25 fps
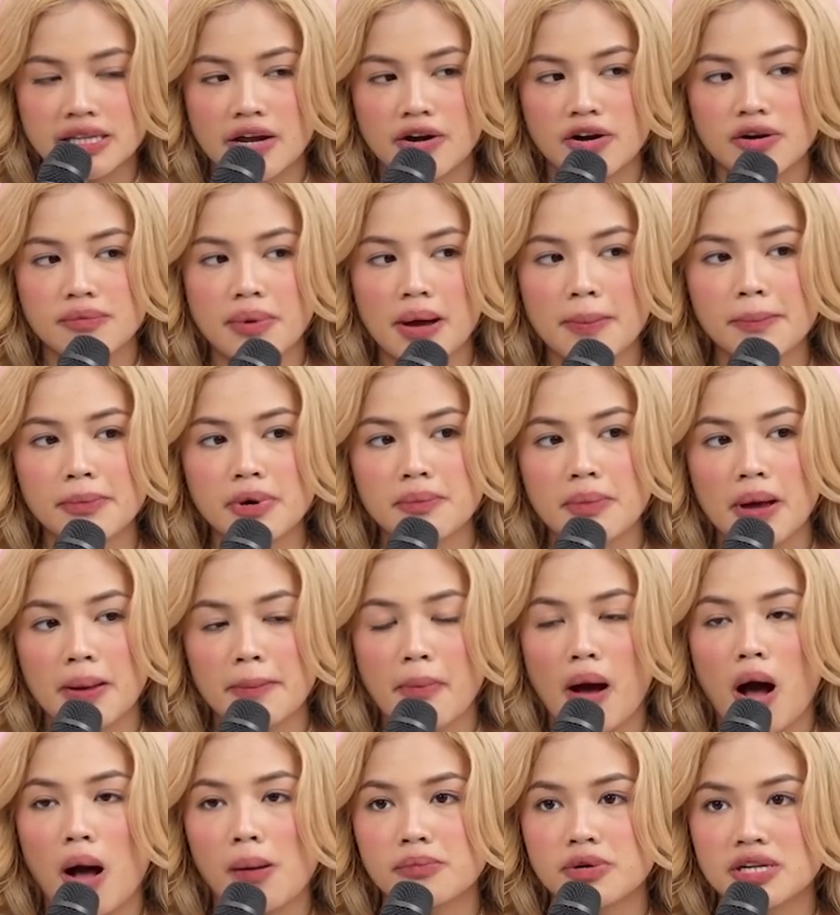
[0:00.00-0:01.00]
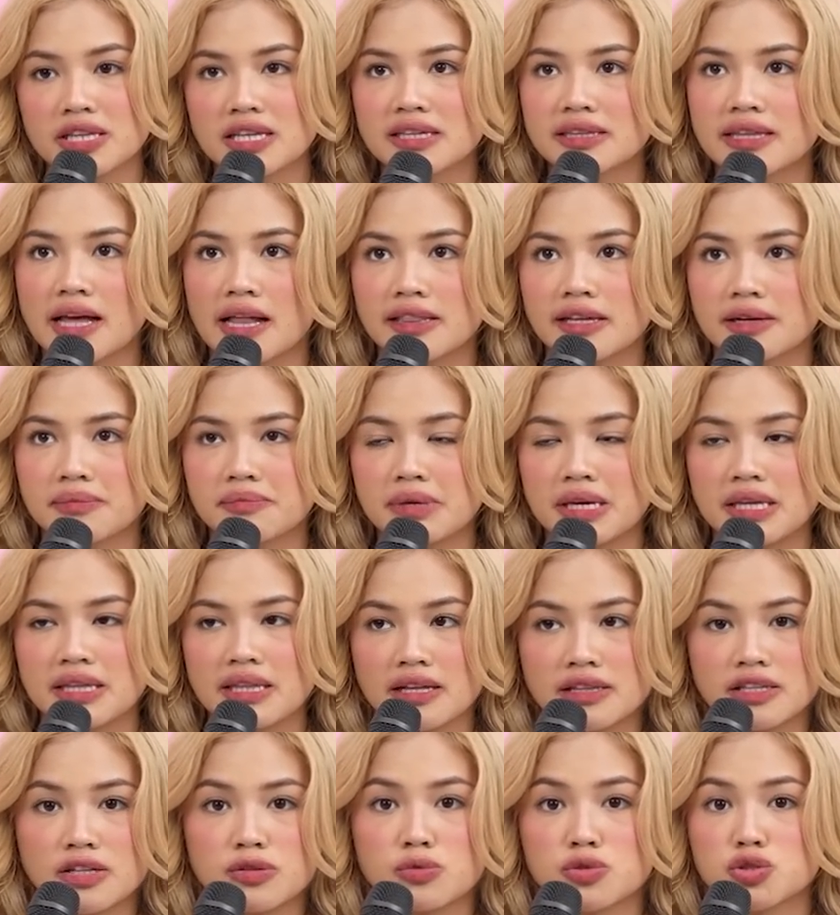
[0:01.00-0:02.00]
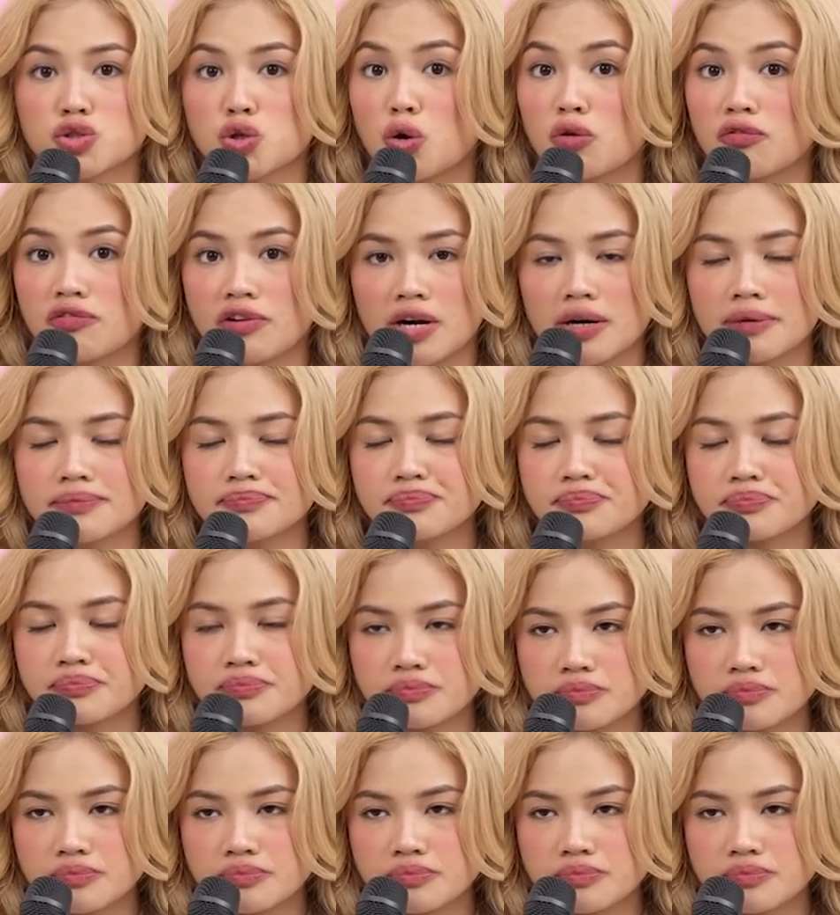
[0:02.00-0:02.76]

And I remember my mom really telling me that it was over.